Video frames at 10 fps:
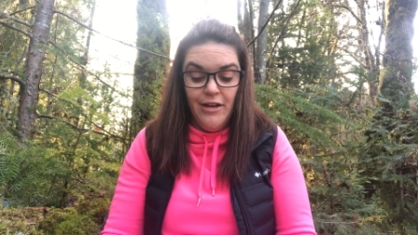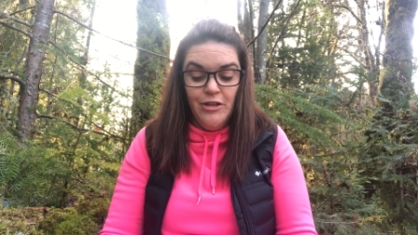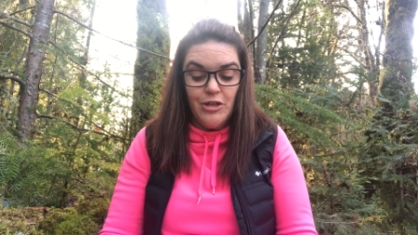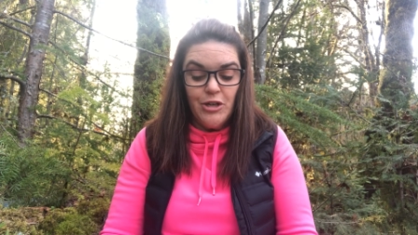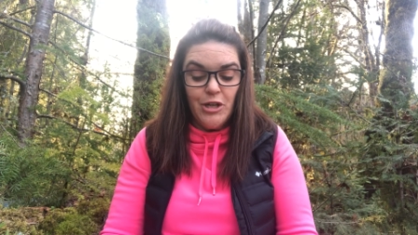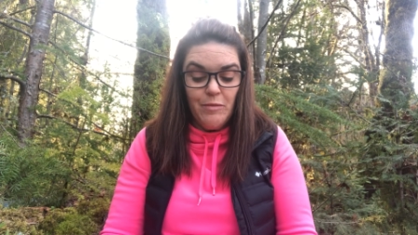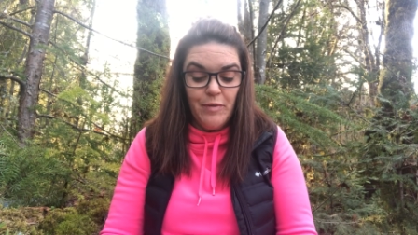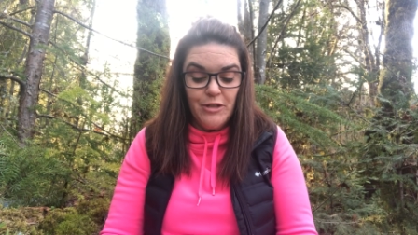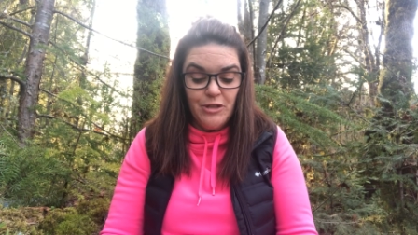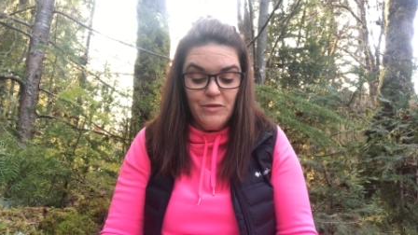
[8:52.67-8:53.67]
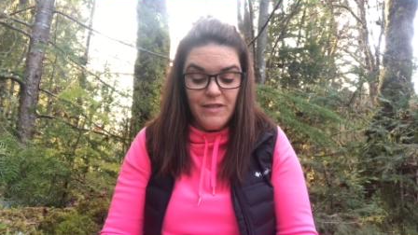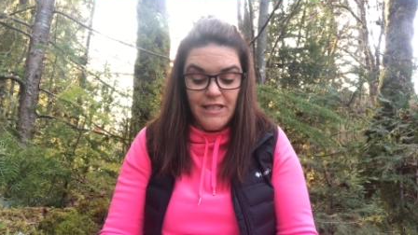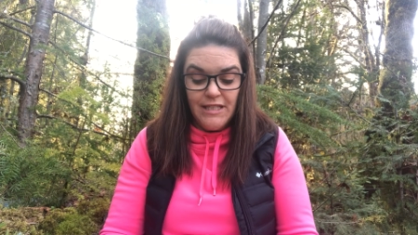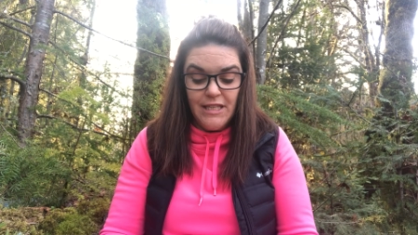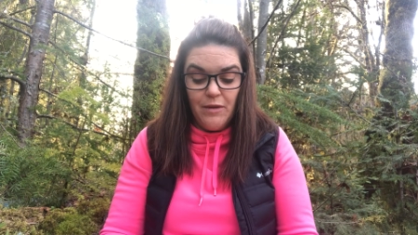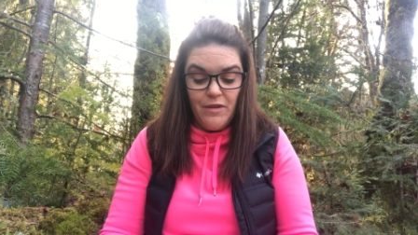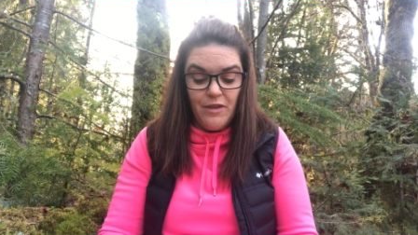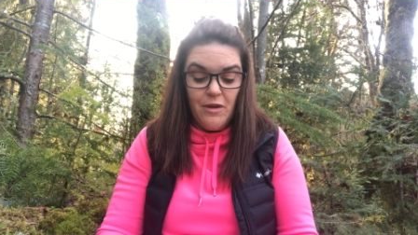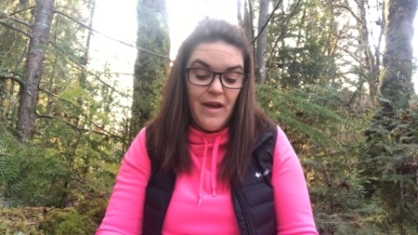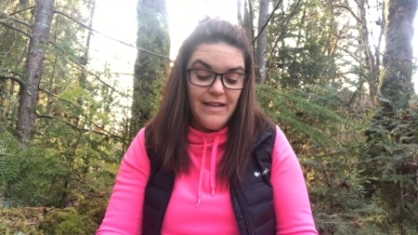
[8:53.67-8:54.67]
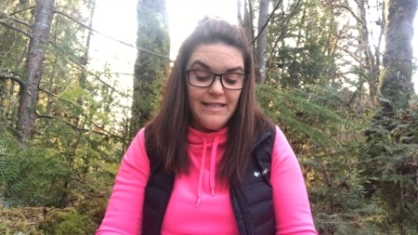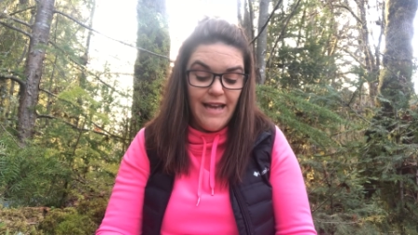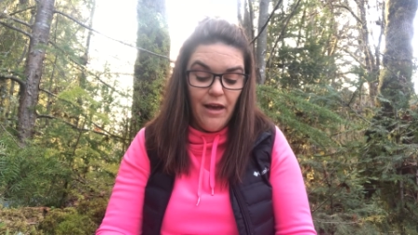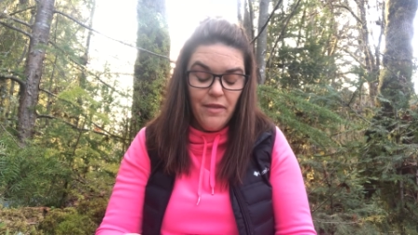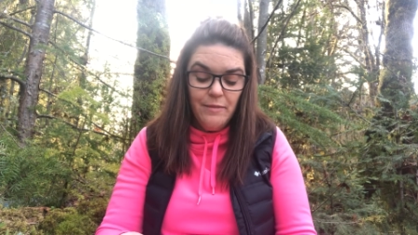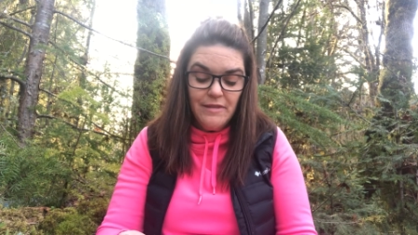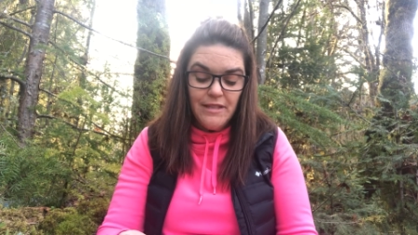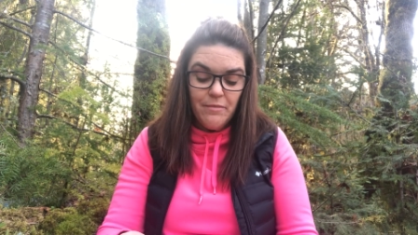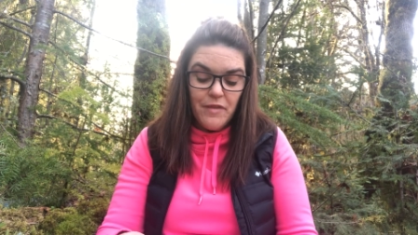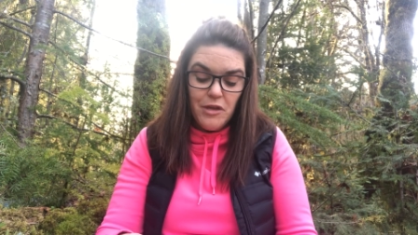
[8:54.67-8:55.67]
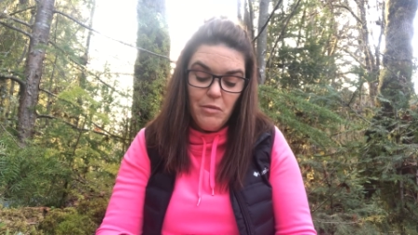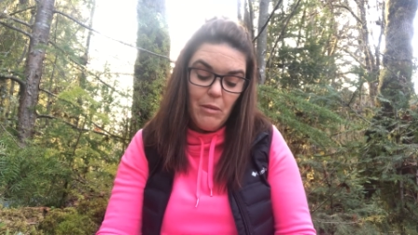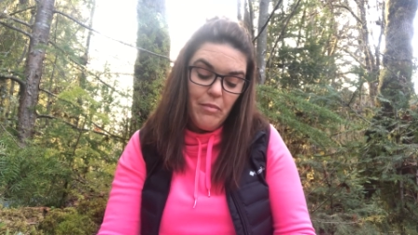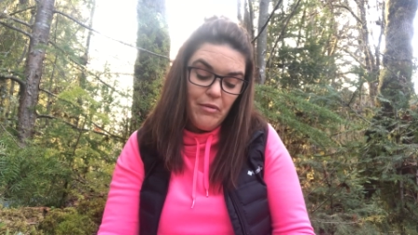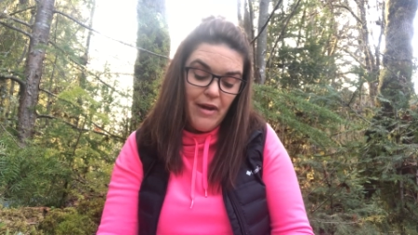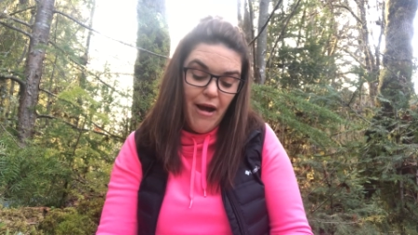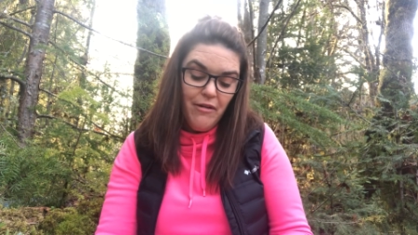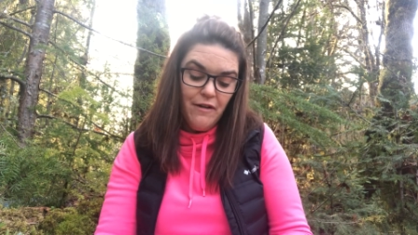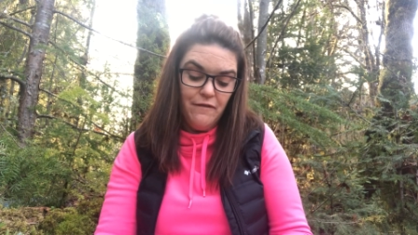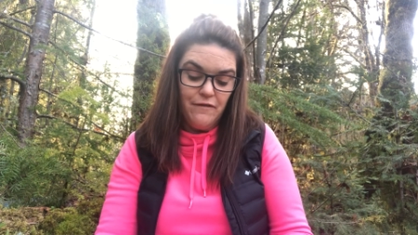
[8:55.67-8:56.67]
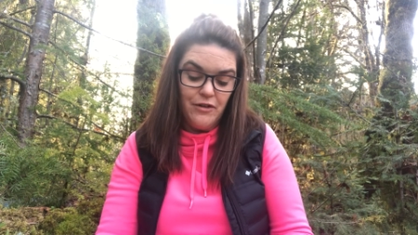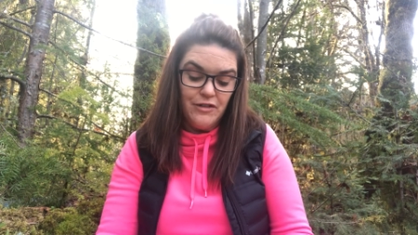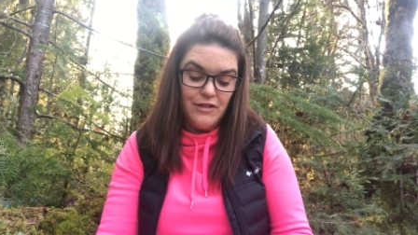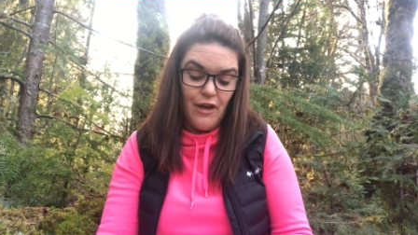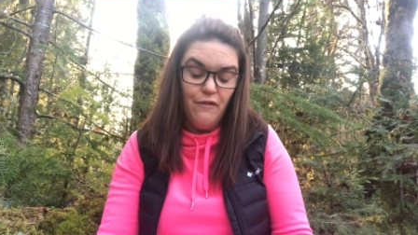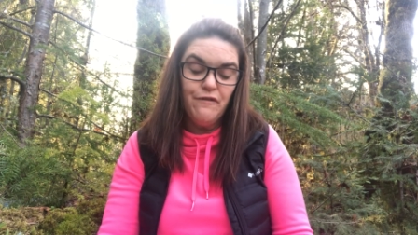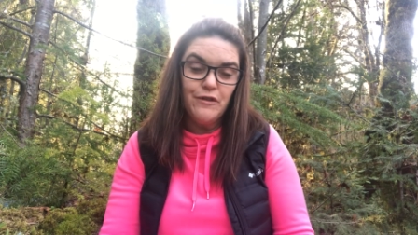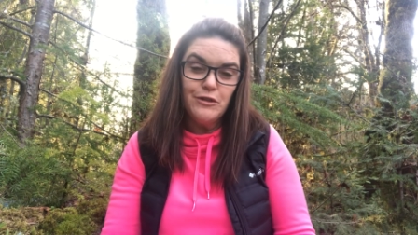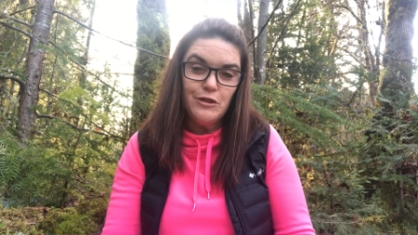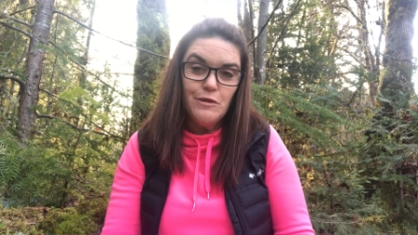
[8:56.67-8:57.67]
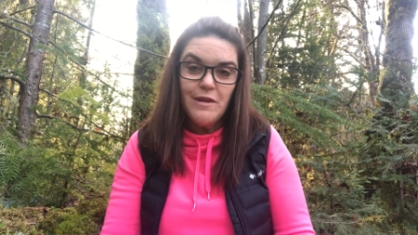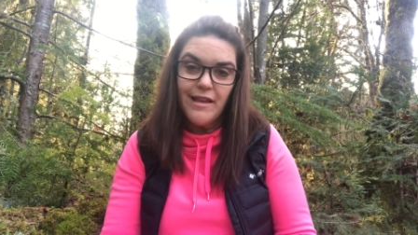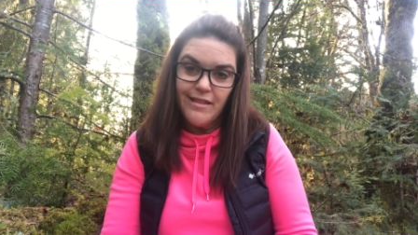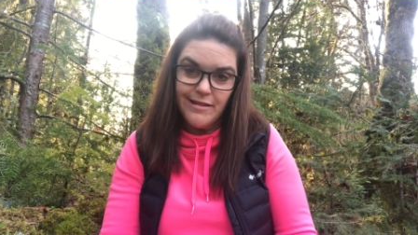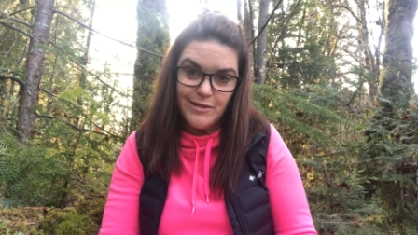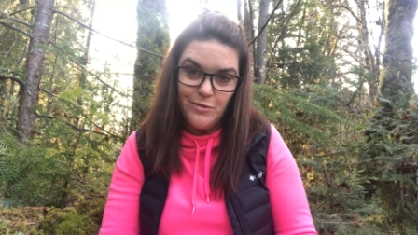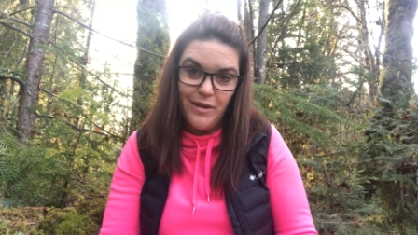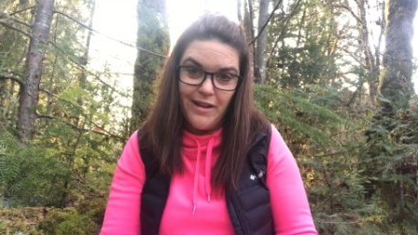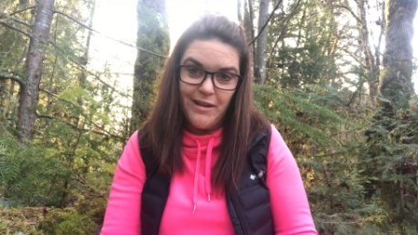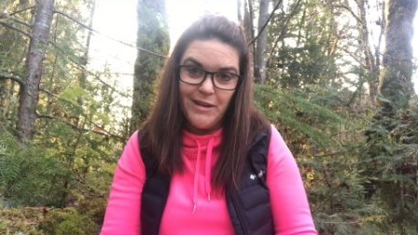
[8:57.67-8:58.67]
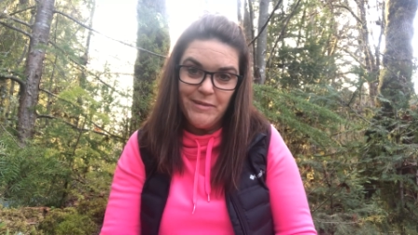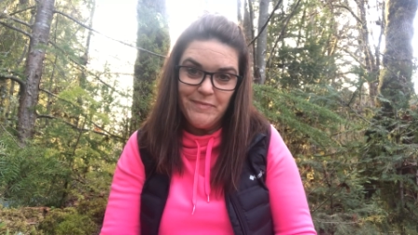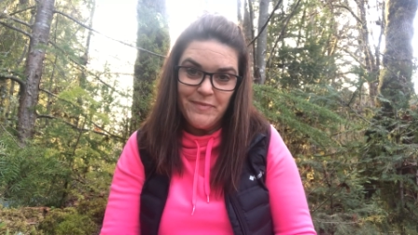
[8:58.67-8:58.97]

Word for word: Turn to the person who is listening with you and tell them something you are proud of yourself for doing this week.